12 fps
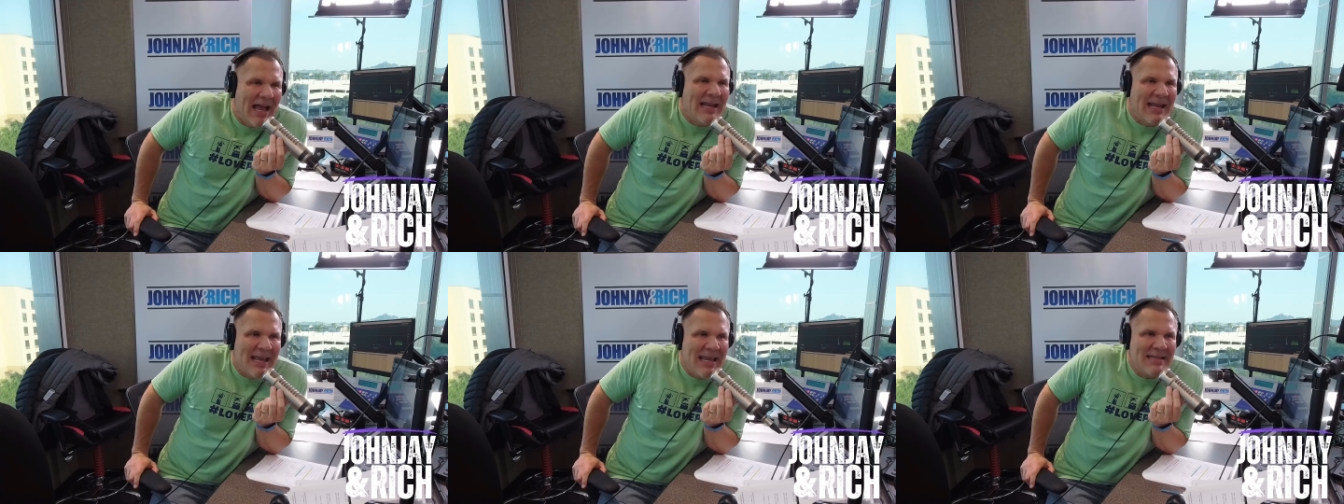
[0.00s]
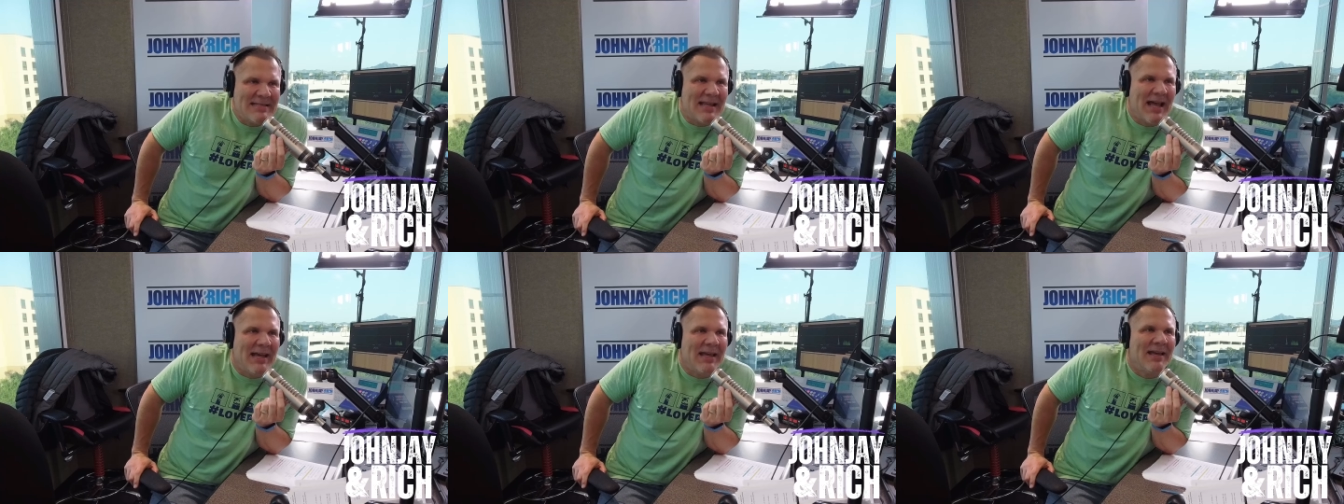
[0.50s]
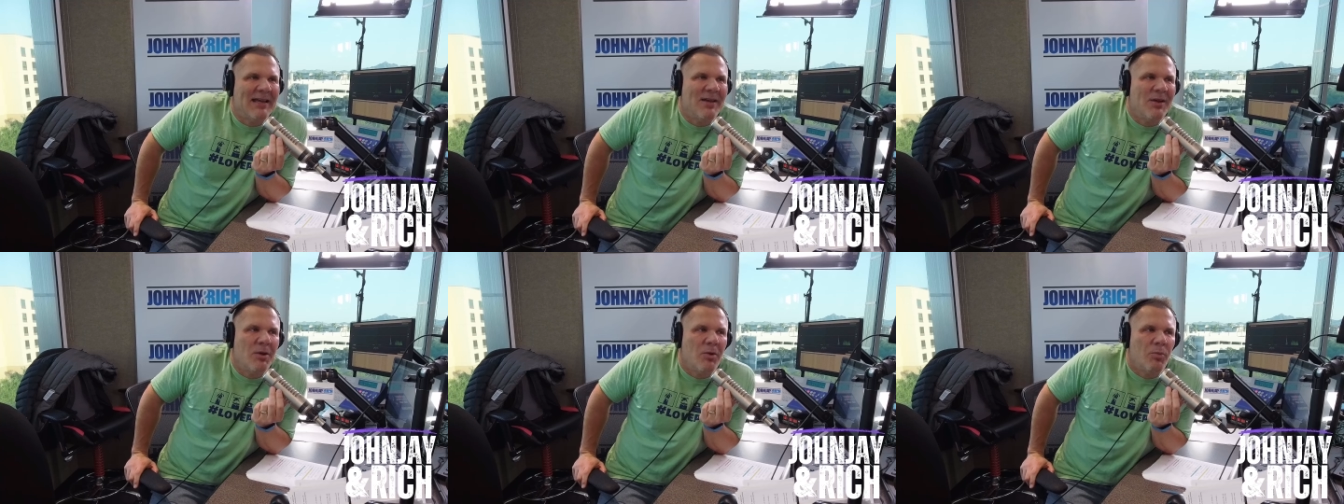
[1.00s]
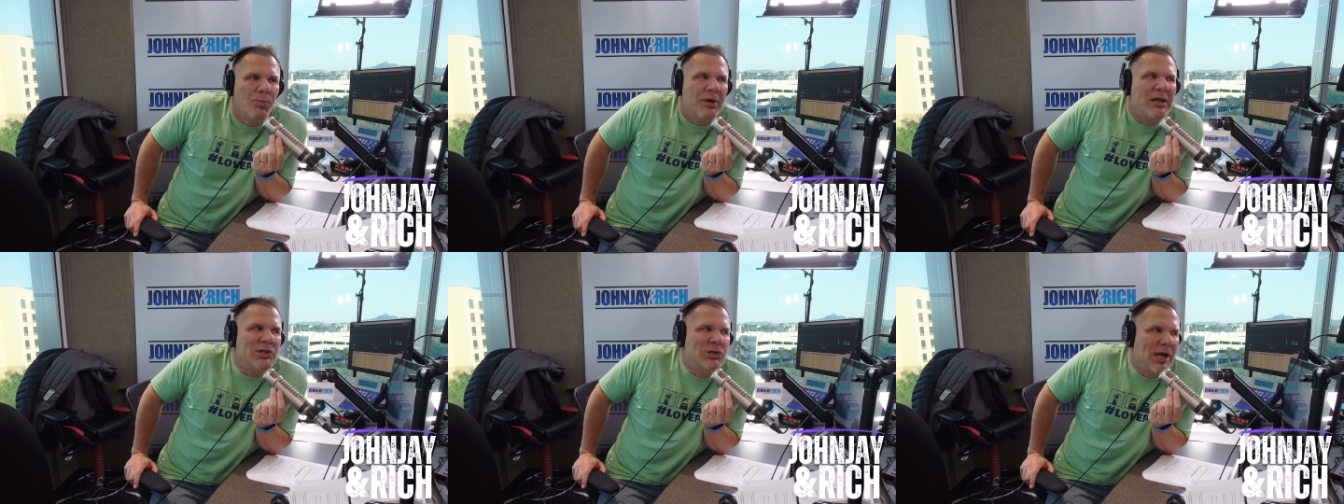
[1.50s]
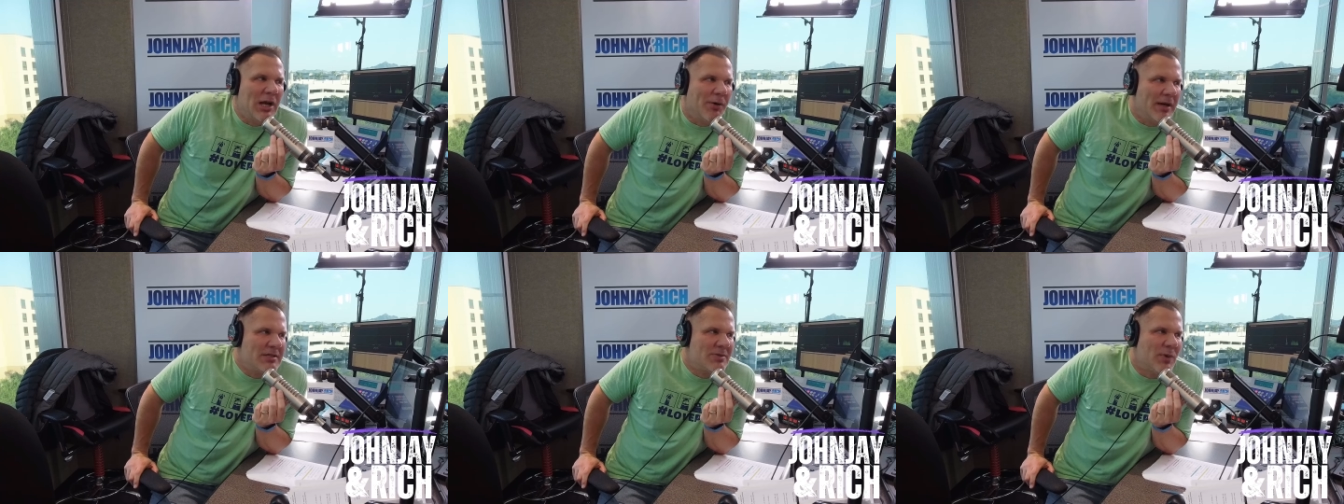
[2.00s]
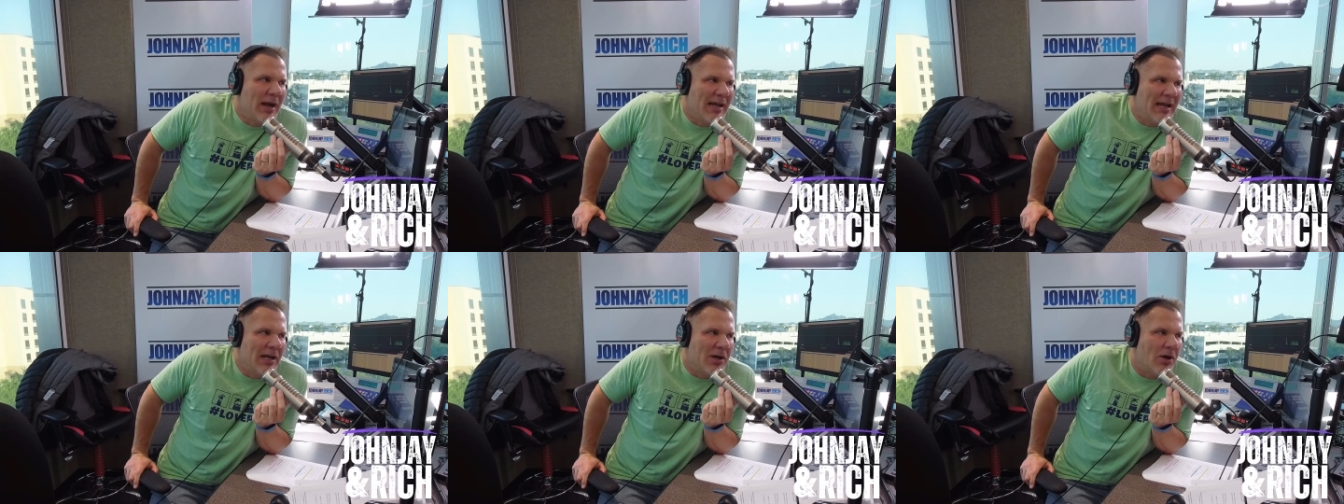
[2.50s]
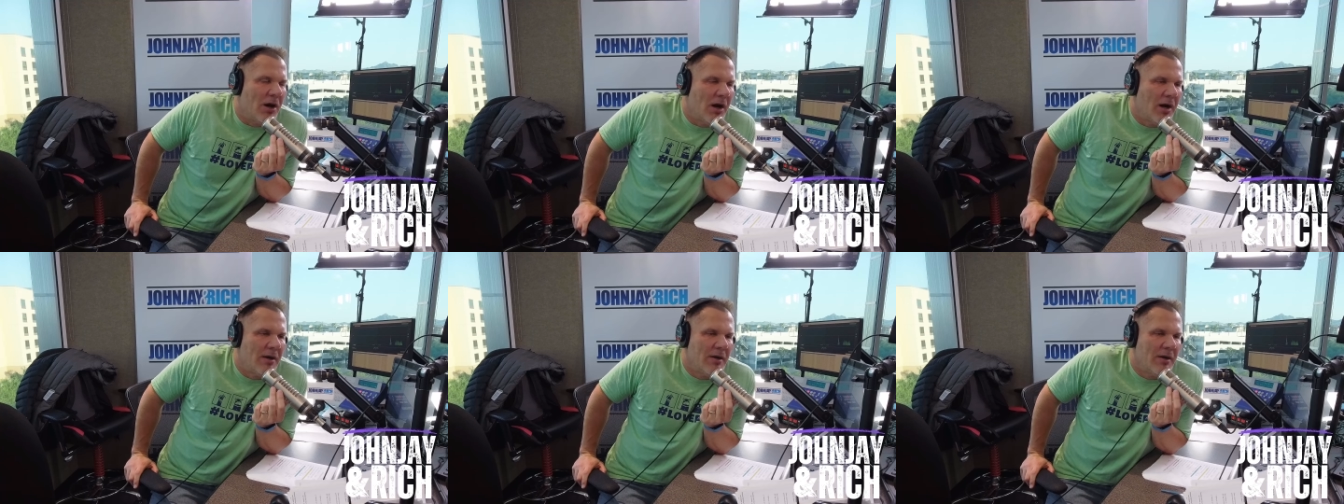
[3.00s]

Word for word: And he's like pretty generous when I need a car.